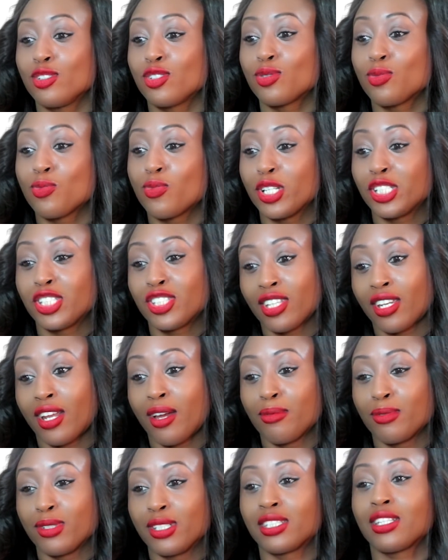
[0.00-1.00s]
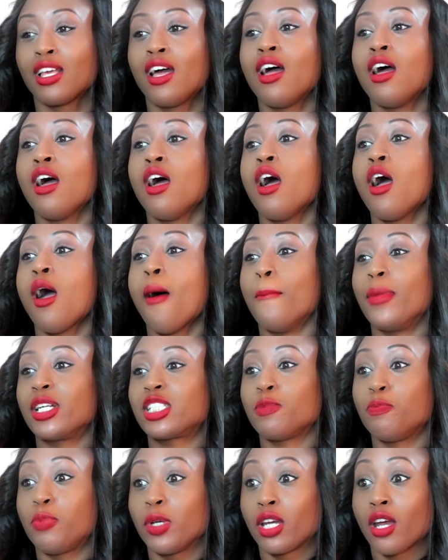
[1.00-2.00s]
used to wish that I was
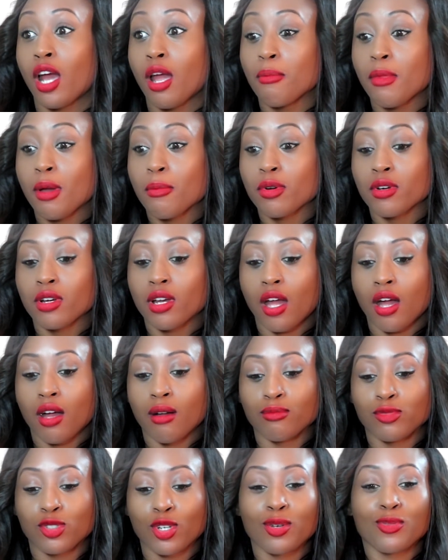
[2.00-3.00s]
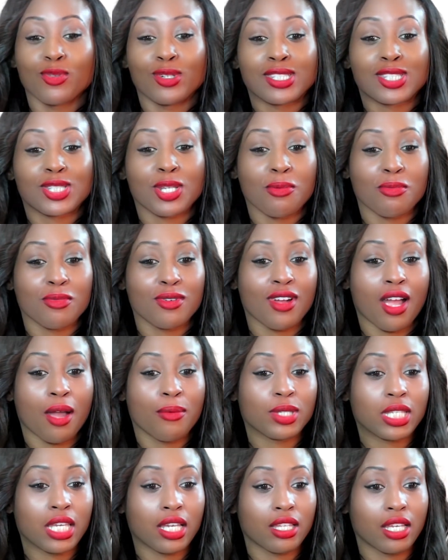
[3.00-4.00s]
much bigger. I remember during one summer,
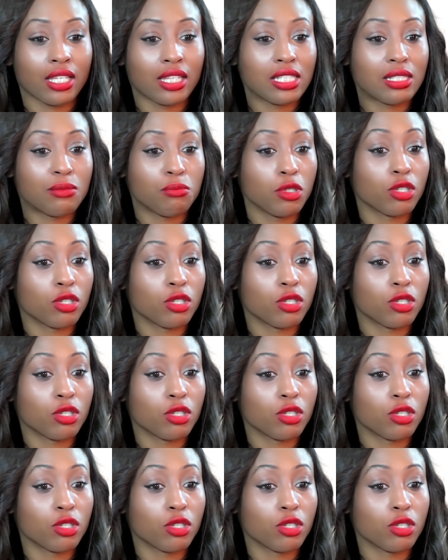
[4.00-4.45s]
I would get like these